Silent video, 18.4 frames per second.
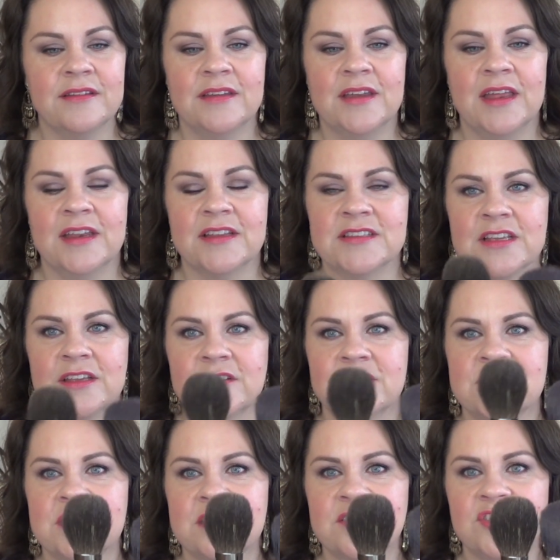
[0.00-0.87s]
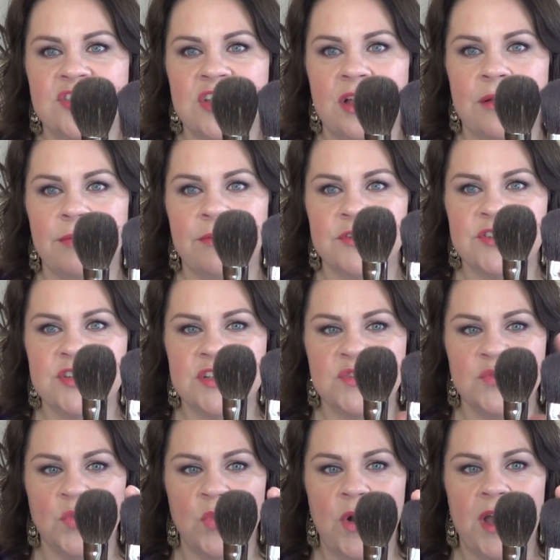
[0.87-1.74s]
not exactly. You can see the Chanel brush
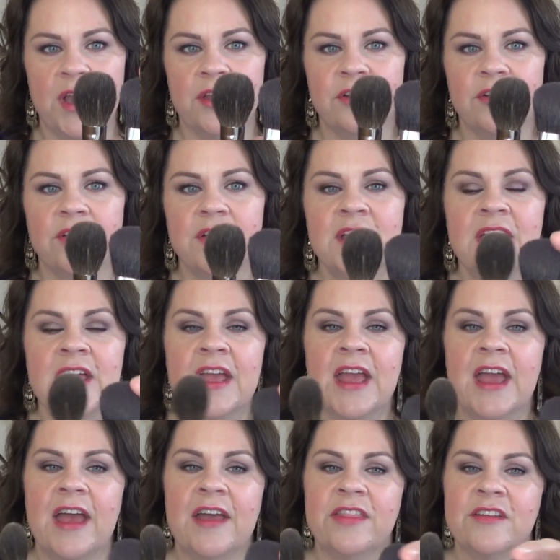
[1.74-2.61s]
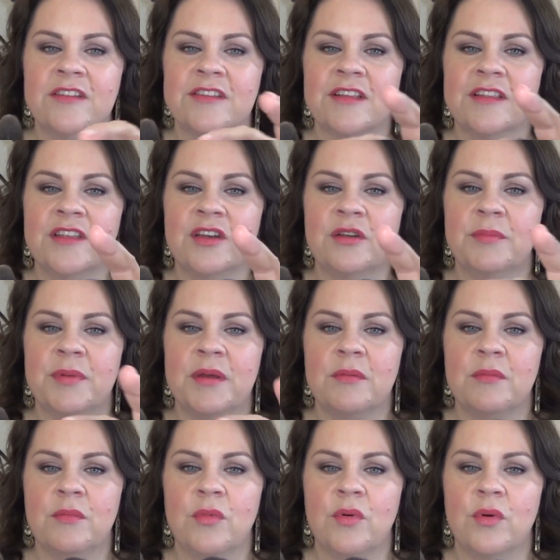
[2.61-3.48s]
is wider and there's a little
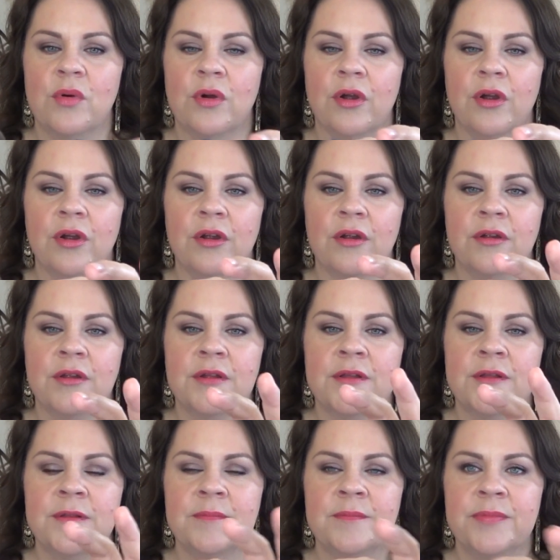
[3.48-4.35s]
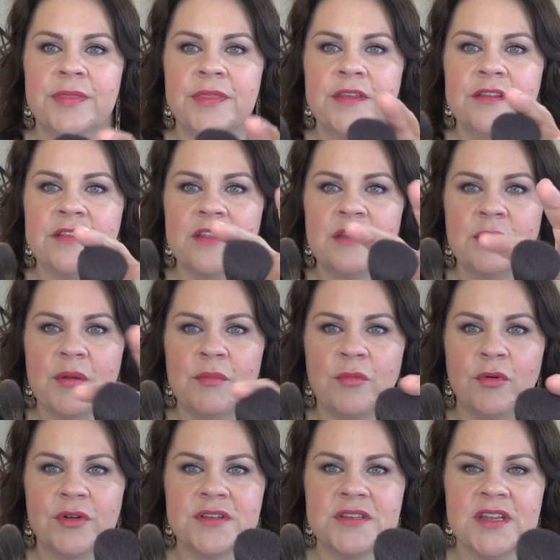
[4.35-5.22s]
bit more, there's a little
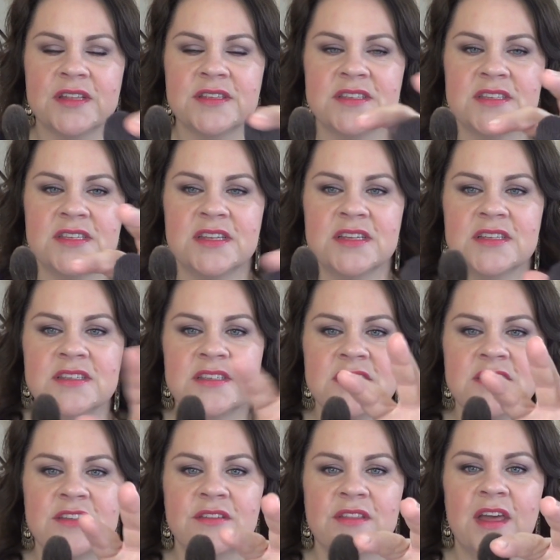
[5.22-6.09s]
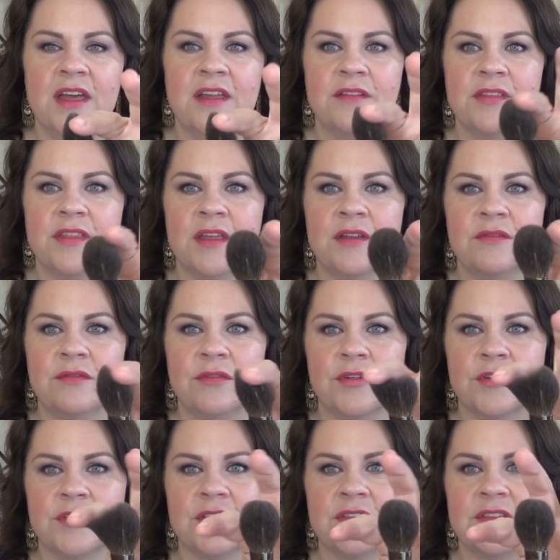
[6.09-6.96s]
bit more denseness to that than
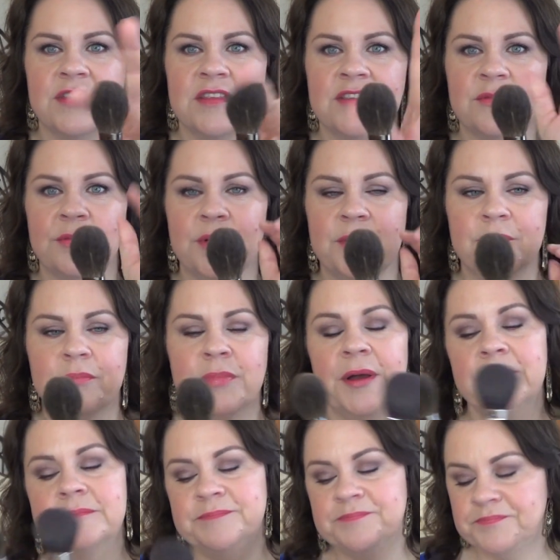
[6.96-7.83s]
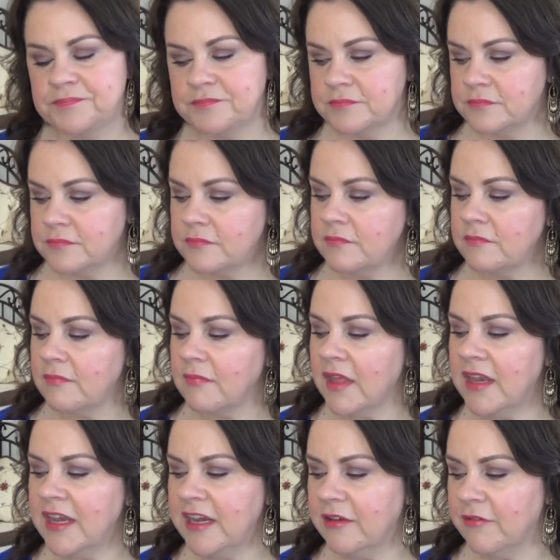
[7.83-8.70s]
versus this one. But
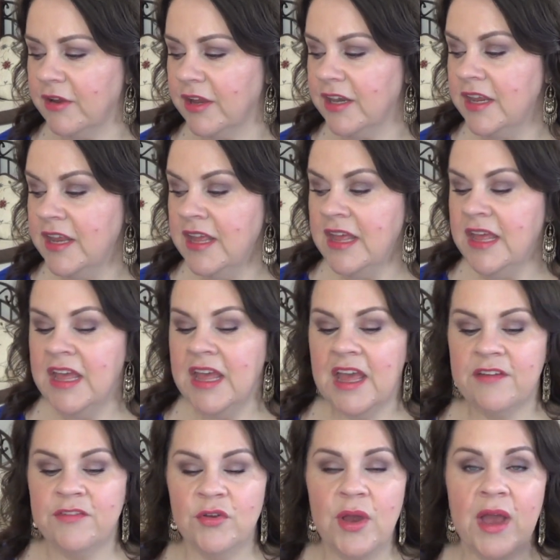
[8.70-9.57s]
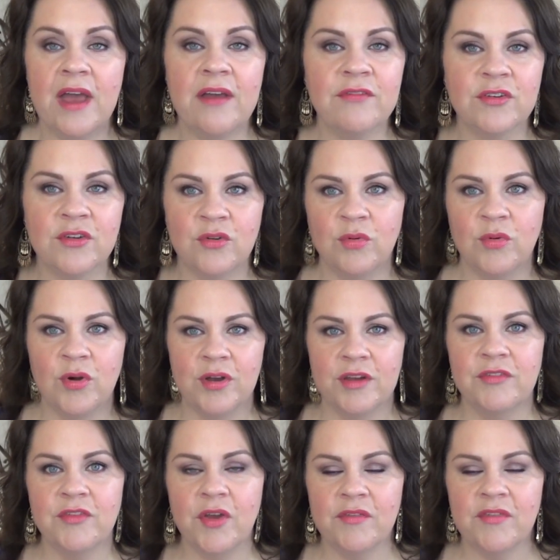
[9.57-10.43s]
at any rate, if you have a Quo,
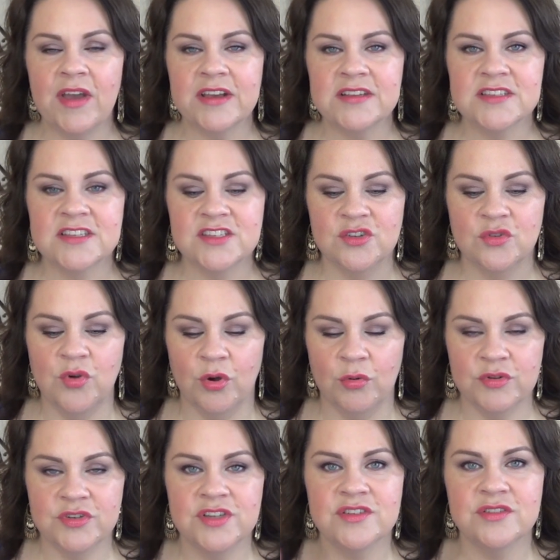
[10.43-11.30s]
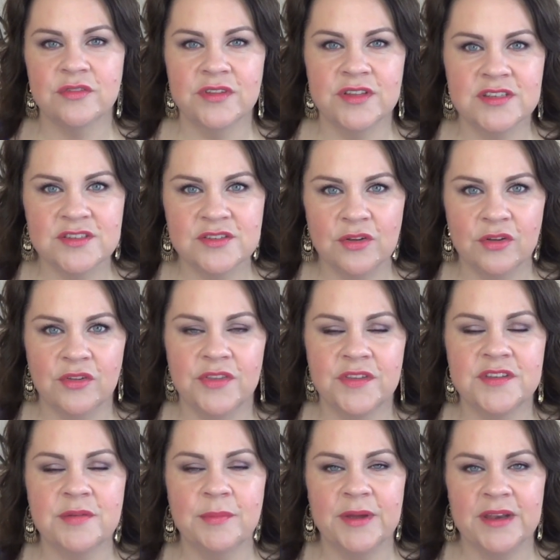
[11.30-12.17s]
if you have access to Quo, which is only
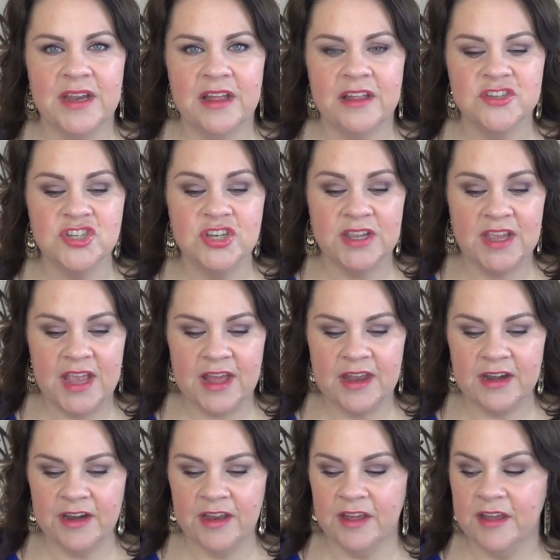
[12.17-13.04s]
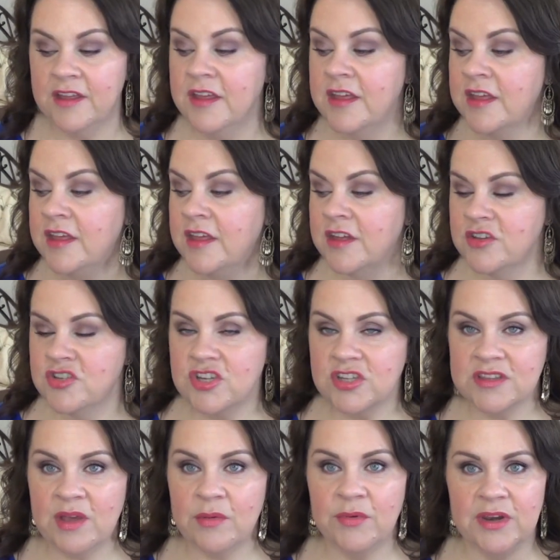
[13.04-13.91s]
sold to my knowledge in Canada,
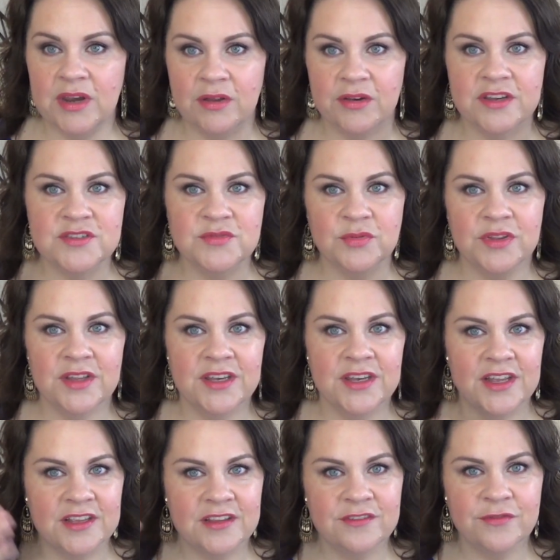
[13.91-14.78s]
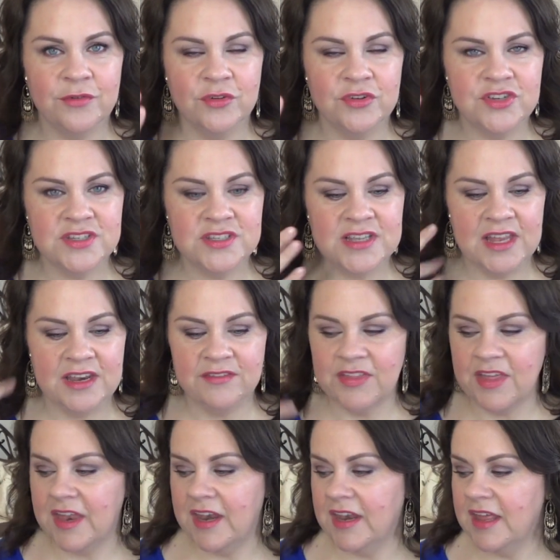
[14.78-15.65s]
check that one out. It's really nice for just kind
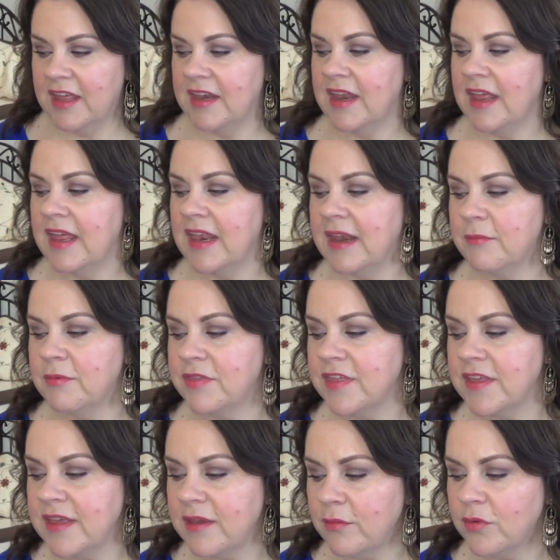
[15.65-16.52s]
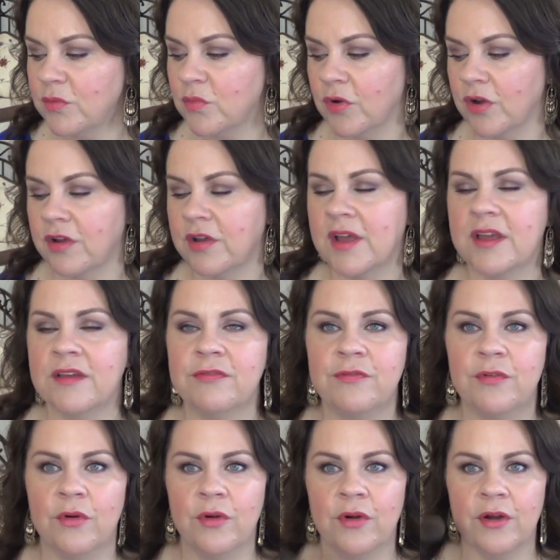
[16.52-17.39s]
of that, and, and I would think it would work
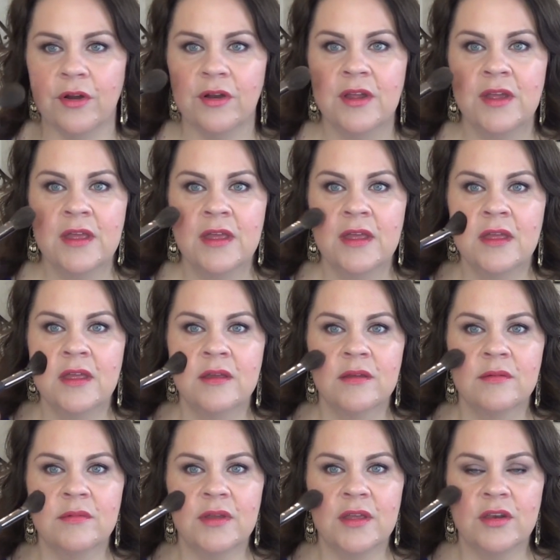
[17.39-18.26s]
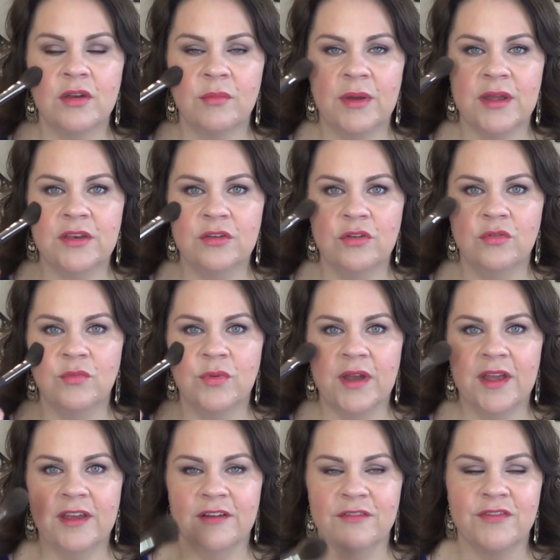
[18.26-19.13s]
for, you know, my new
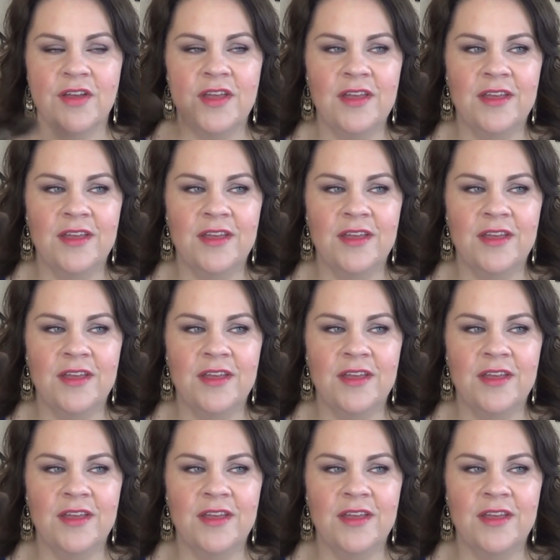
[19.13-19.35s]
way of,